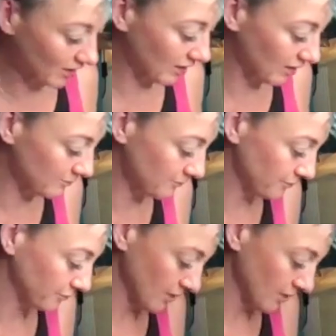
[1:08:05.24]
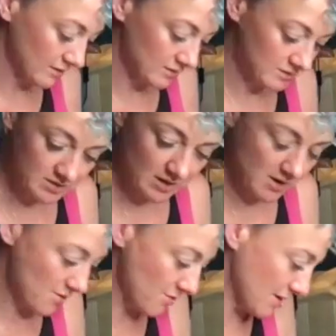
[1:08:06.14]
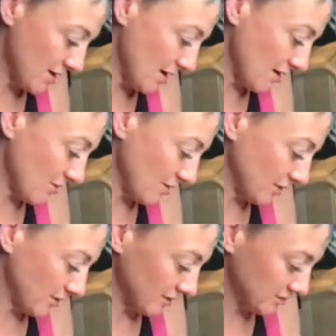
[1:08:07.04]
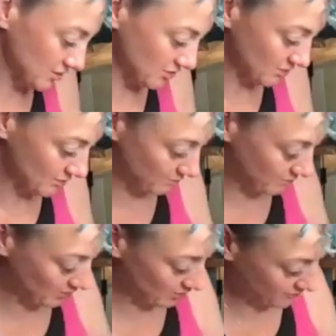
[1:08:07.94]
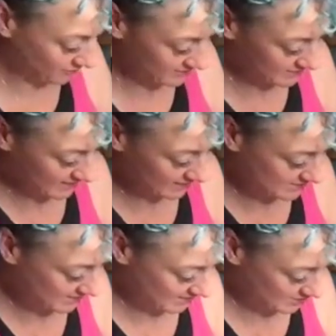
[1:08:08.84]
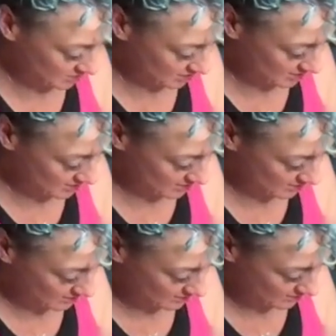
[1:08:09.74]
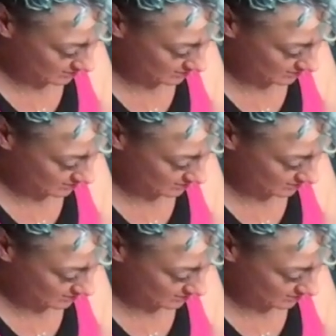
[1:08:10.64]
the color. So now I'm going to pull off this next section.